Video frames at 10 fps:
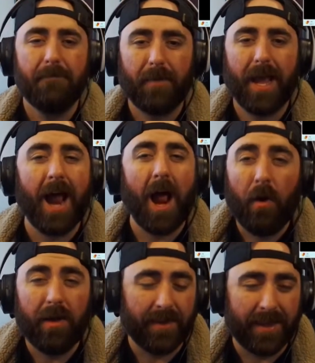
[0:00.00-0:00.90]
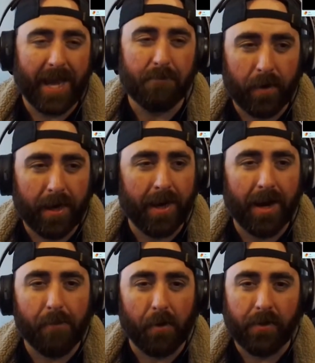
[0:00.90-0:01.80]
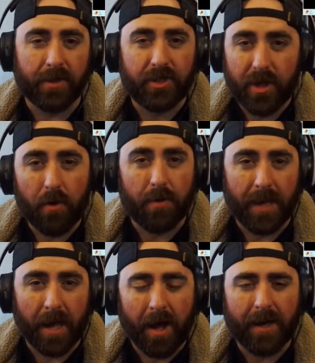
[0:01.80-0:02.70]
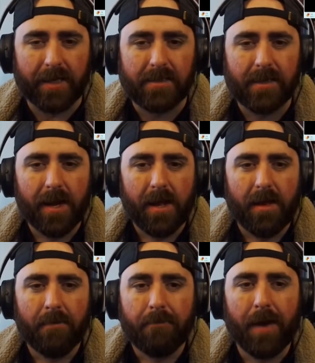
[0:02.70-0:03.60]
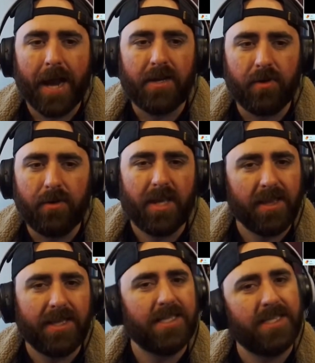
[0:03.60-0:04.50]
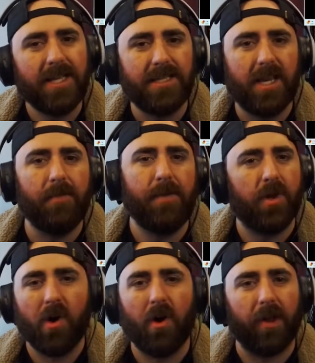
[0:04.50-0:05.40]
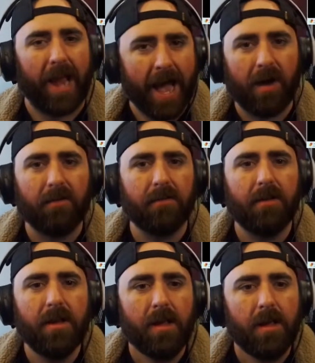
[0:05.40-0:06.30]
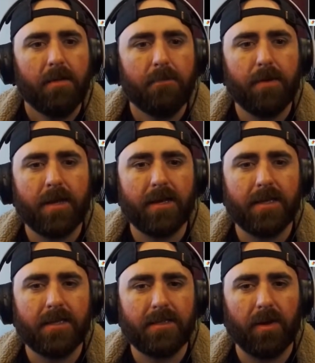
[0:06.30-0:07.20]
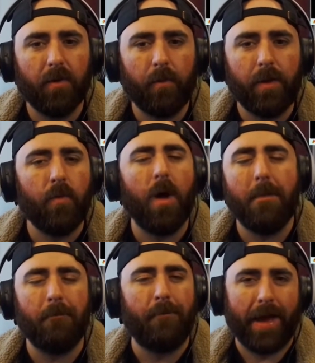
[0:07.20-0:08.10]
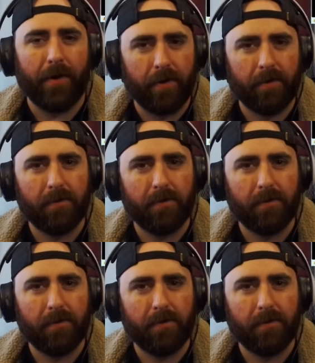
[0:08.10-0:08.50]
And I don't even like bringing it up on this show, to be honest. But I do think these things need to be called out because we want better,